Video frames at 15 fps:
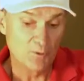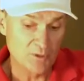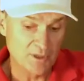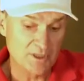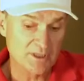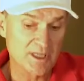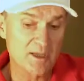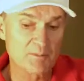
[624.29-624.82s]
well,
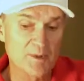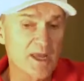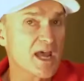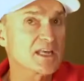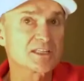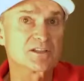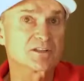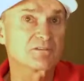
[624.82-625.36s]
the club
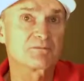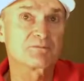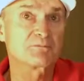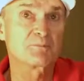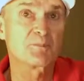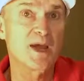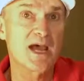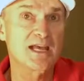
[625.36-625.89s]

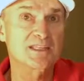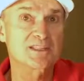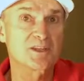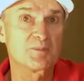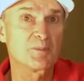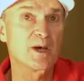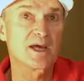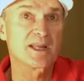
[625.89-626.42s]
hasn't passed
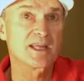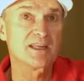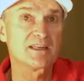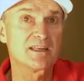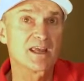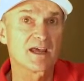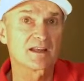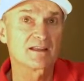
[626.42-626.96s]
the butt
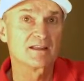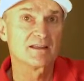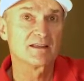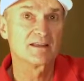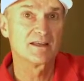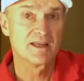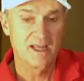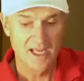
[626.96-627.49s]
end yet.
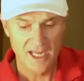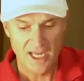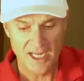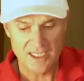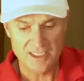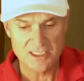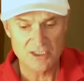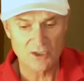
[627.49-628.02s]

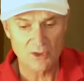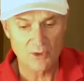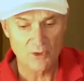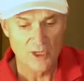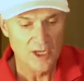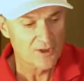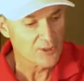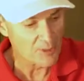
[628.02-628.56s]
And
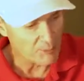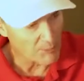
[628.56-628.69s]
so the